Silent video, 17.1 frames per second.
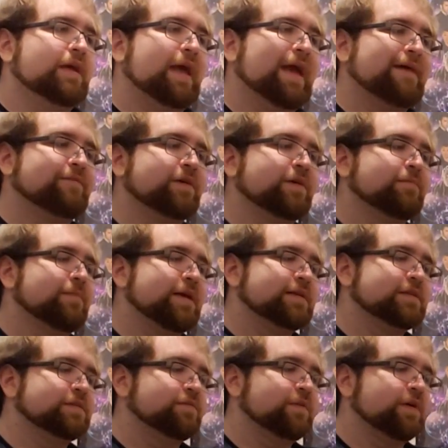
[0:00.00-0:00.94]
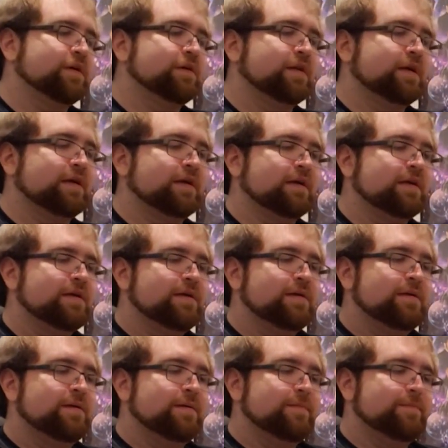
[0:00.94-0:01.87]
having mesa verde
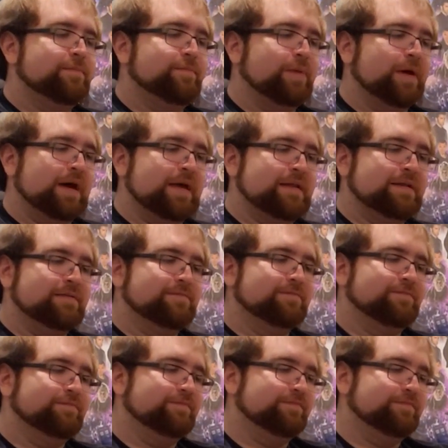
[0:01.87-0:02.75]
but